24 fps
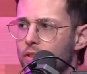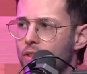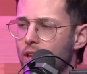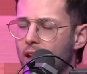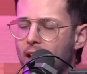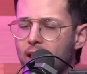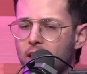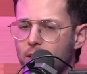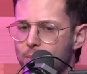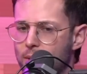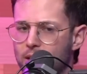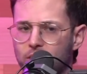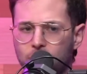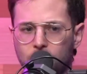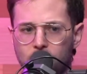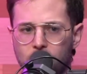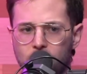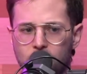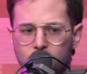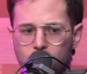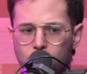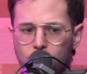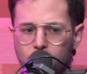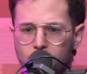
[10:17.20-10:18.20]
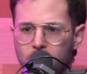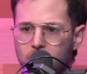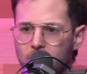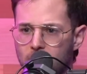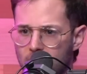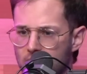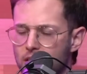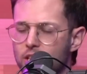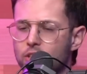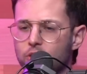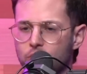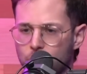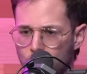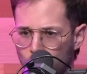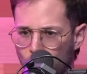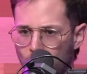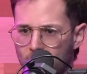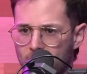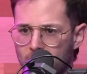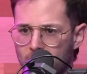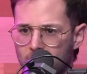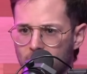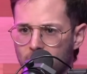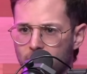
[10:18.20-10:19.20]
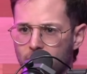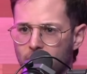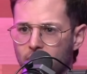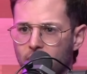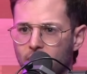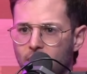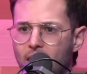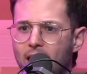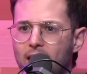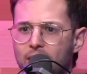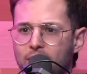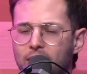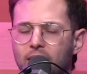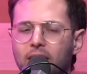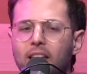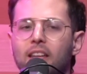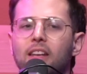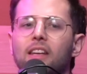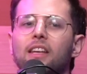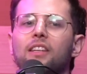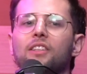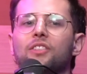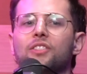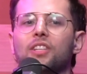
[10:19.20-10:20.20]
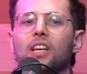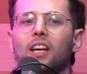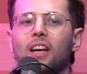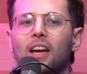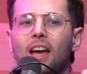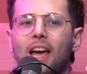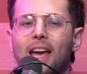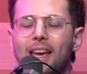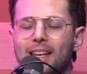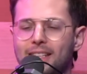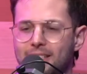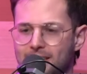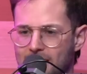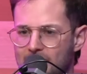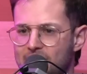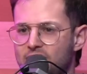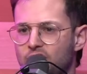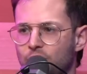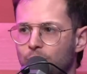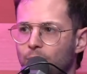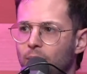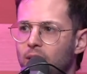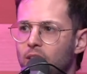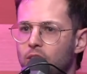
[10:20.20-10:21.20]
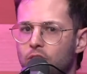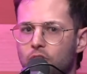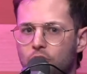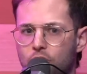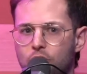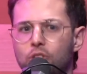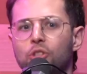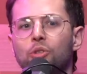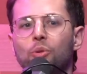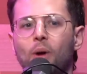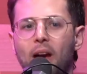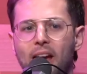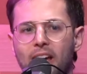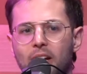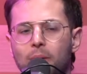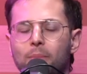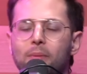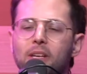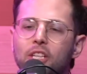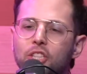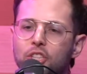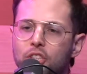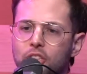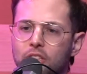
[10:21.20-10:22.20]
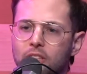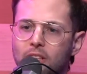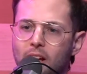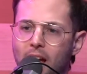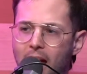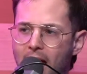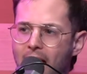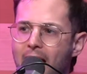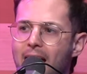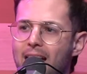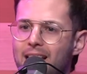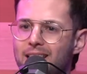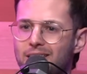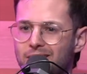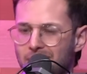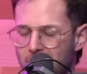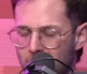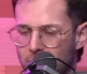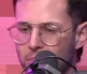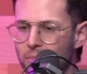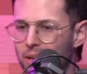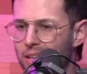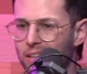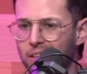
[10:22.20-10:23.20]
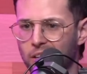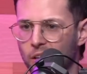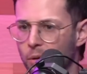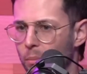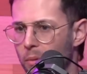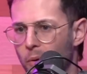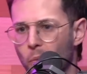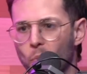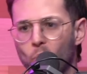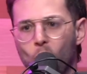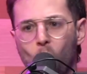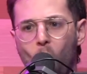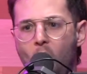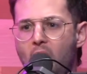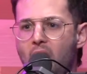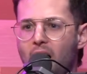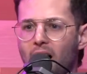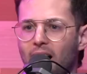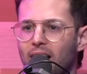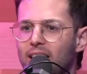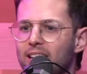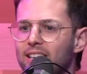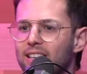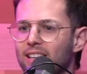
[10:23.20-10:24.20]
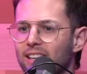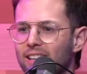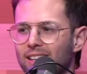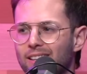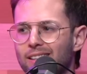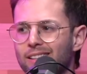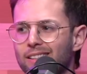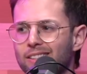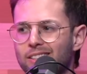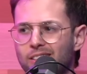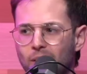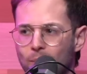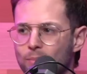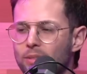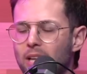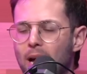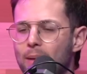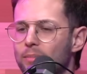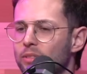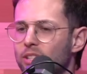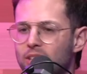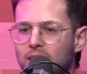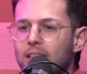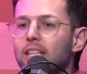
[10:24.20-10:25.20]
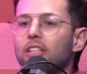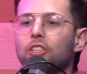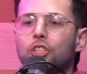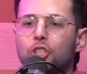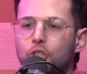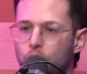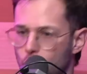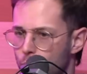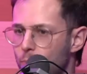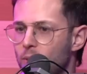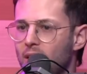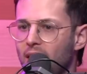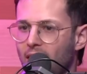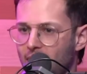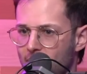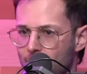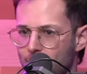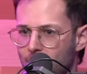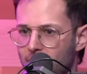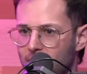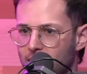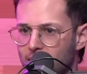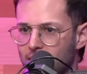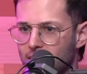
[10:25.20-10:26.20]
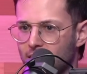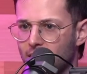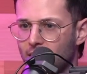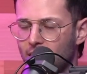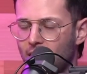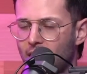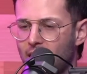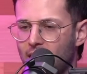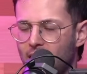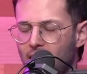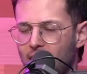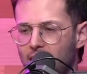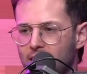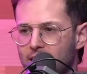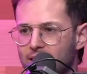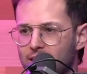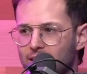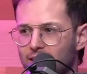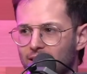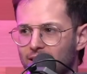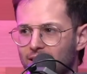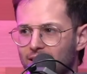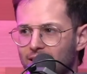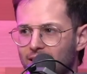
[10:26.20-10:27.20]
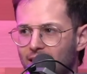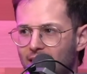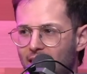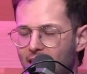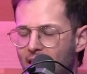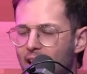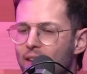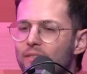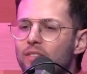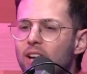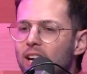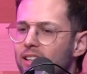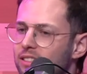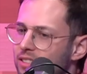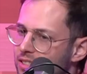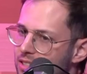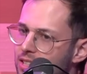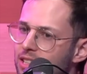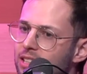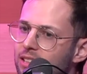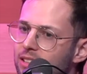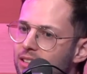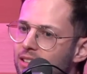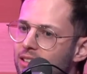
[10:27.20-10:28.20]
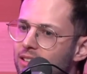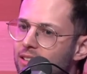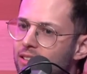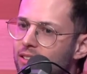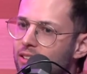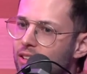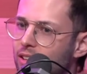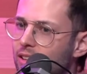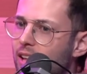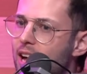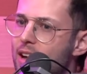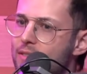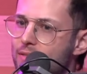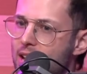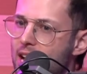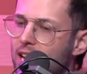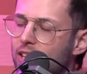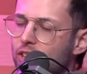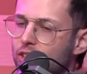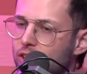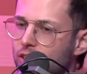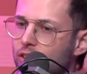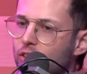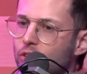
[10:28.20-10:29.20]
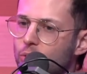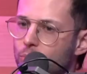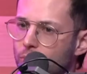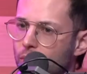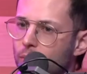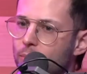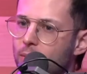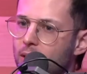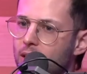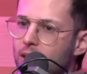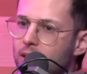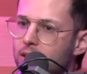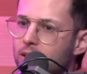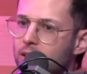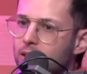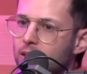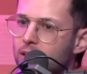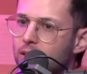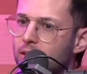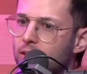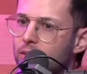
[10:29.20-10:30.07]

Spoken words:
The animation in this movie is great. I think it is a testament to animation as a medium and why sometimes things should be animated. Right. I have not seen the live action Little Mermaid